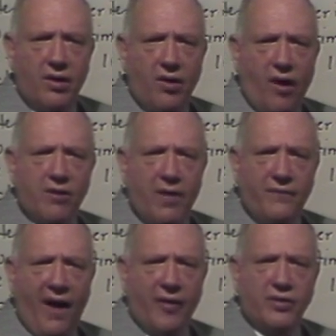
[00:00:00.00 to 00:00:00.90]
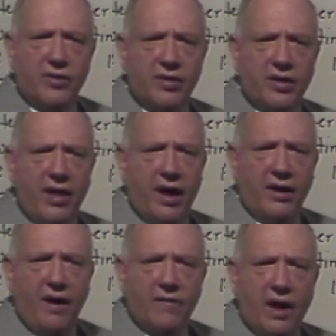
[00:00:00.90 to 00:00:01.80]
Or as my father used to
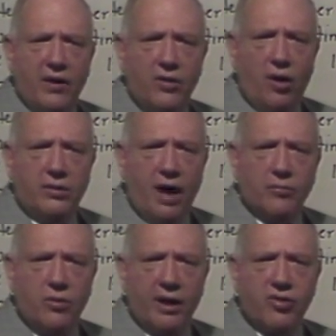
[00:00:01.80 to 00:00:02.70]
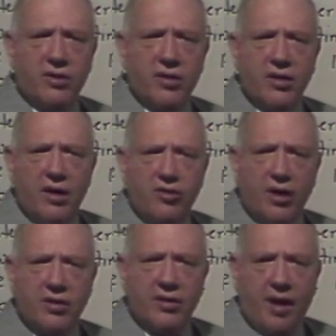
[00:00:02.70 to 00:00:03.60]
say, there are no dumb questions,
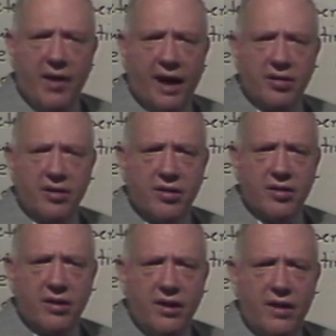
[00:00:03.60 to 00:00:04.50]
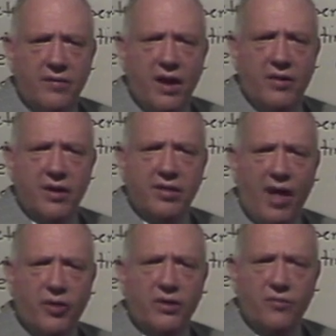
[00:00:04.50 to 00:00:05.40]
just dumb answers. There is
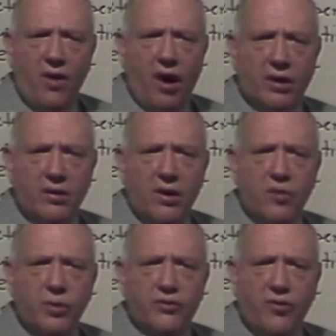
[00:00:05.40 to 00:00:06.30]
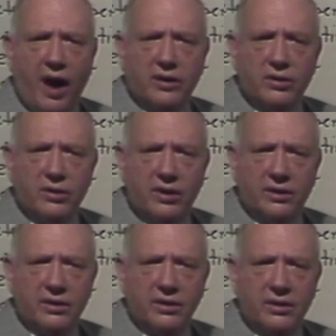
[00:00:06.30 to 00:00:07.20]
nothing wrong with trying to learn.
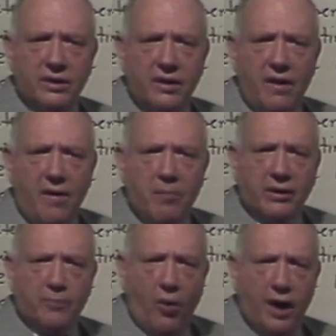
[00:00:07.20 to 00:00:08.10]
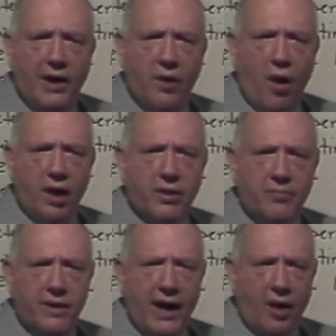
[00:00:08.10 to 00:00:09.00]
But the point I wanted to
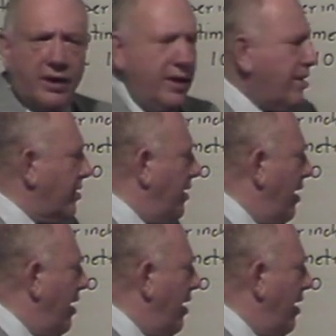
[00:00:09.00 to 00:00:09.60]
bring out is